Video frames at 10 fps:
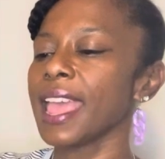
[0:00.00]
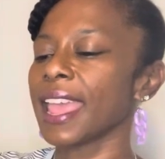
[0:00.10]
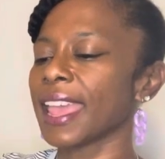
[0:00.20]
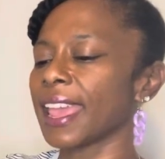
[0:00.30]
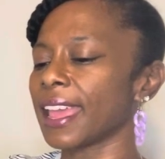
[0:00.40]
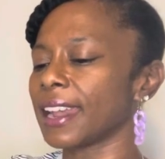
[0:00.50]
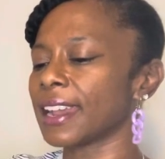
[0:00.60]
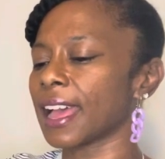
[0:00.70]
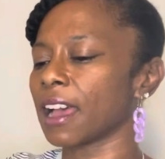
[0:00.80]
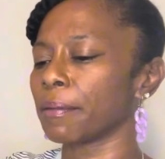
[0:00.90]

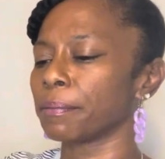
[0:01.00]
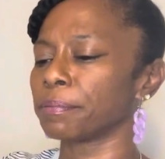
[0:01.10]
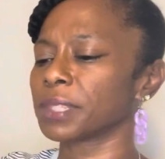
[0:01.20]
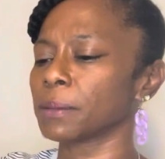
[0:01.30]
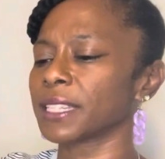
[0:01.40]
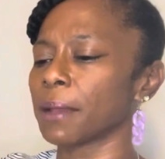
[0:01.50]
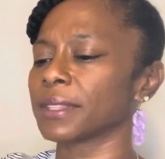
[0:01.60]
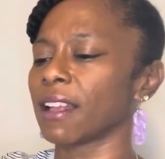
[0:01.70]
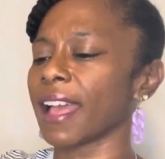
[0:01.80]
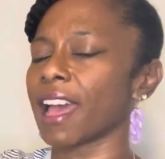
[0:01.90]
And um, sometimes
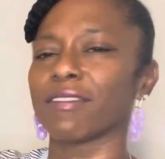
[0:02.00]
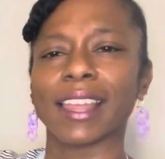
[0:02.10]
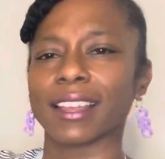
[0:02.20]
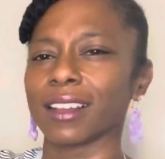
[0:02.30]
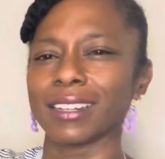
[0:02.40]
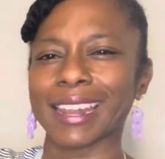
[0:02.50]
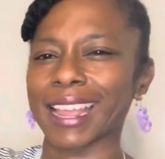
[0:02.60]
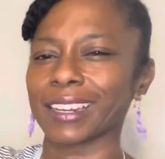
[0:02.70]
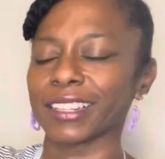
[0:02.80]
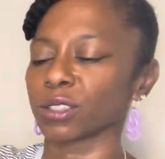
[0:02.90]
I'll have like a
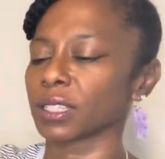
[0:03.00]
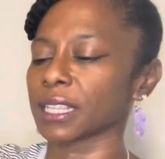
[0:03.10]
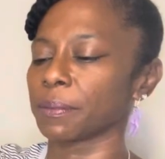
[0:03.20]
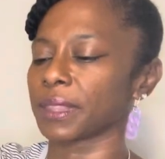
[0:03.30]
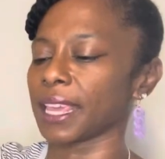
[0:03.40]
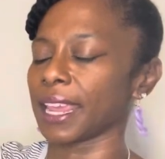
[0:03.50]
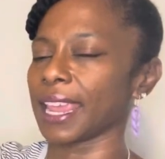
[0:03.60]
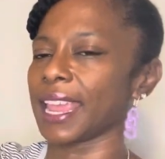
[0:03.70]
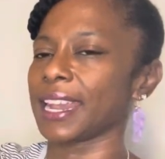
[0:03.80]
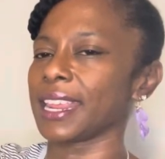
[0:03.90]
necklace or
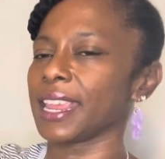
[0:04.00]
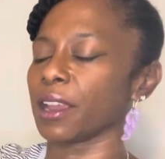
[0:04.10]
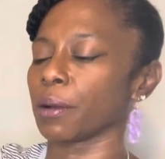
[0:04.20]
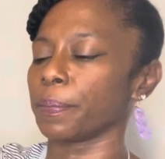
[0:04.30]
something in here.